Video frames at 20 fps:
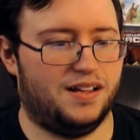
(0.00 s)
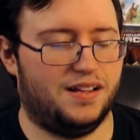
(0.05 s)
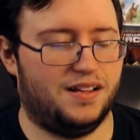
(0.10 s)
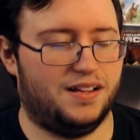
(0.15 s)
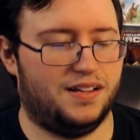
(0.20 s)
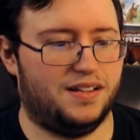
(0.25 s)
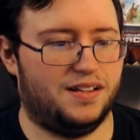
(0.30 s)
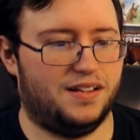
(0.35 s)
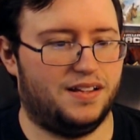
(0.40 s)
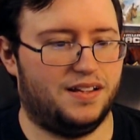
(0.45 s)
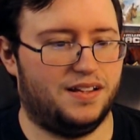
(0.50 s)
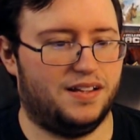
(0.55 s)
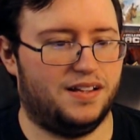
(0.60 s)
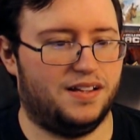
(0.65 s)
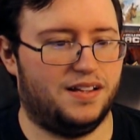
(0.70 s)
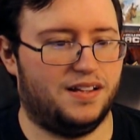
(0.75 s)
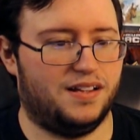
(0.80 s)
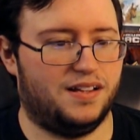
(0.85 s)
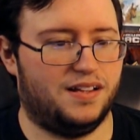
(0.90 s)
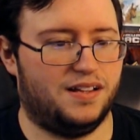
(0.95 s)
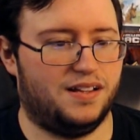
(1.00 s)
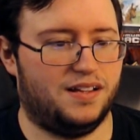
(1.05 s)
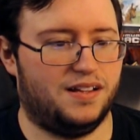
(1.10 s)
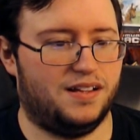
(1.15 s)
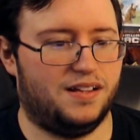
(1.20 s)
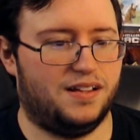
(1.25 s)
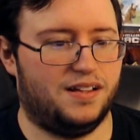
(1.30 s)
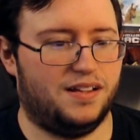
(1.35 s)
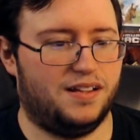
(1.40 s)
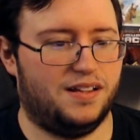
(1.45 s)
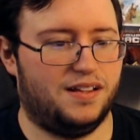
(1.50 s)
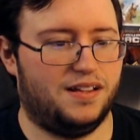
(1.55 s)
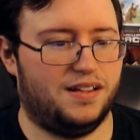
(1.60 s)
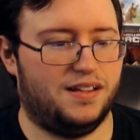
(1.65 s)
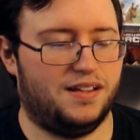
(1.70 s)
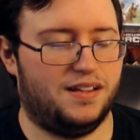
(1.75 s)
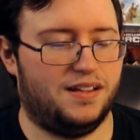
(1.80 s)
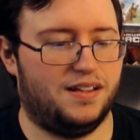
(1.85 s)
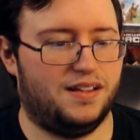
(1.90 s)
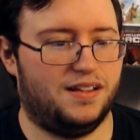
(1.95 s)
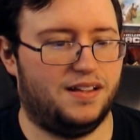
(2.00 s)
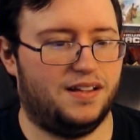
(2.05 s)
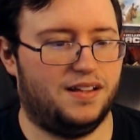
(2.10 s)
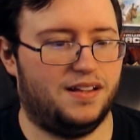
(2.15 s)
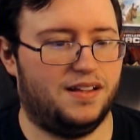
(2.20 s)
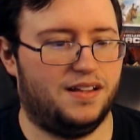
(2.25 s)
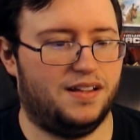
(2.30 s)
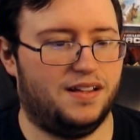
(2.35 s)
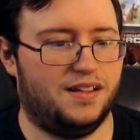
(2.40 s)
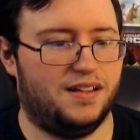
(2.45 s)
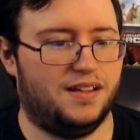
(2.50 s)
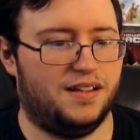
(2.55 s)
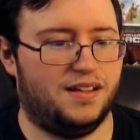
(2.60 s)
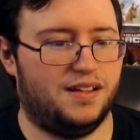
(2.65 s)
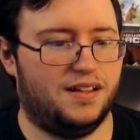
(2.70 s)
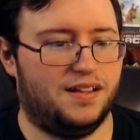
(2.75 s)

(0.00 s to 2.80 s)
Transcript: No one is speaking in this clip.